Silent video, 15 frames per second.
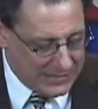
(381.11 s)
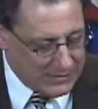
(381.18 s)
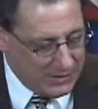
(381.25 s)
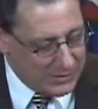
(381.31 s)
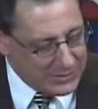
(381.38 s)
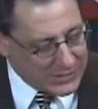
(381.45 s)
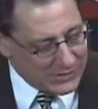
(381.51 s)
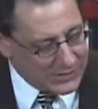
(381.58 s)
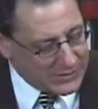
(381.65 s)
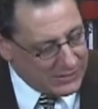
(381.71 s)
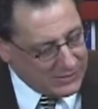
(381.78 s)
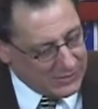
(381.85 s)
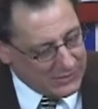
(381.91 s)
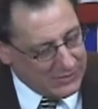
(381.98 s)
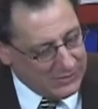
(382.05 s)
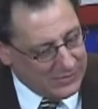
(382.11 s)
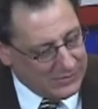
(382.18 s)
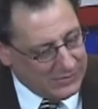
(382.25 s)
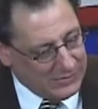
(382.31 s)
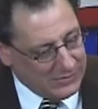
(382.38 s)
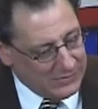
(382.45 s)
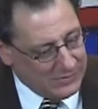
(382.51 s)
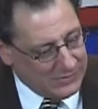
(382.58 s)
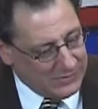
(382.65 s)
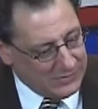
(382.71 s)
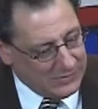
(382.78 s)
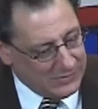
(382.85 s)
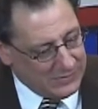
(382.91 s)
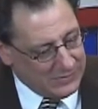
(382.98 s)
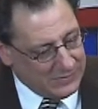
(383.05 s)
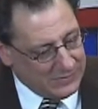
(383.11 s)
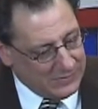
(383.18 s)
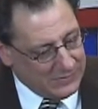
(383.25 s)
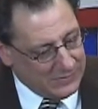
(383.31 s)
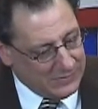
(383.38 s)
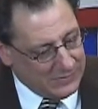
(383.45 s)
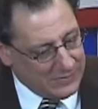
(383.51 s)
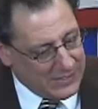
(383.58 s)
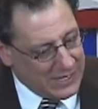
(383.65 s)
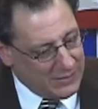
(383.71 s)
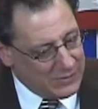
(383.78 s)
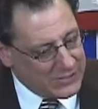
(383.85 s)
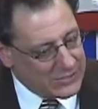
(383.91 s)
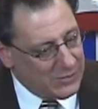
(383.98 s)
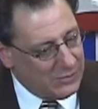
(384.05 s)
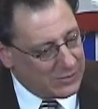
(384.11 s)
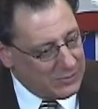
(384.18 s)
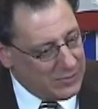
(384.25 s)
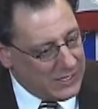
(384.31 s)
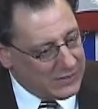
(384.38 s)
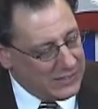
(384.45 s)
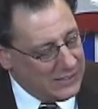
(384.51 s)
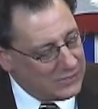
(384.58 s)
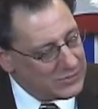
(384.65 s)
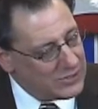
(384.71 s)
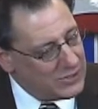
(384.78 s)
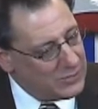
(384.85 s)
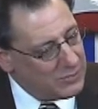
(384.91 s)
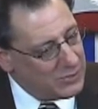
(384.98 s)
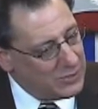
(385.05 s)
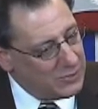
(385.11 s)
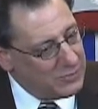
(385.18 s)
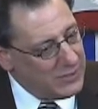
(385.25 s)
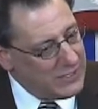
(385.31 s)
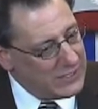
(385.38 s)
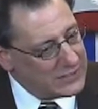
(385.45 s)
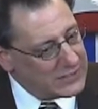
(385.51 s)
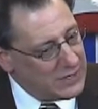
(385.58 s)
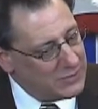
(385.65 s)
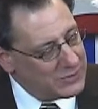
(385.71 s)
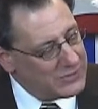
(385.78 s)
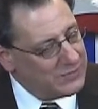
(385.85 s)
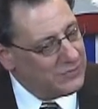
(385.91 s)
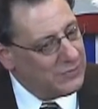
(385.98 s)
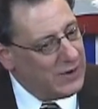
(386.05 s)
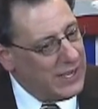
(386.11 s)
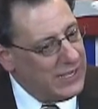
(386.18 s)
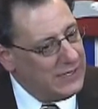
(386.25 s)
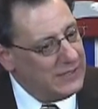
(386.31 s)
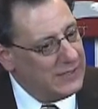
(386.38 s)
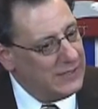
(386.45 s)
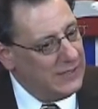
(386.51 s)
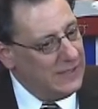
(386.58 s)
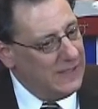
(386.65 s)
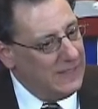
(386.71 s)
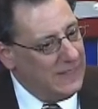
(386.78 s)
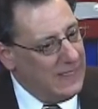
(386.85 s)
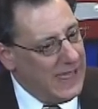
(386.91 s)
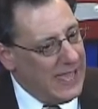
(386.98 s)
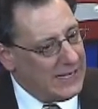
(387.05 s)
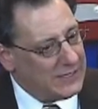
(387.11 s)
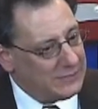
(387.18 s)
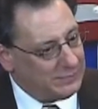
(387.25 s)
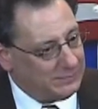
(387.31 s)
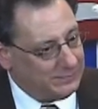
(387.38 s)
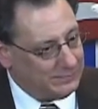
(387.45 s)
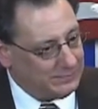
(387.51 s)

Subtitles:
so I was concerned when I was told about the interpreter, because I was afraid that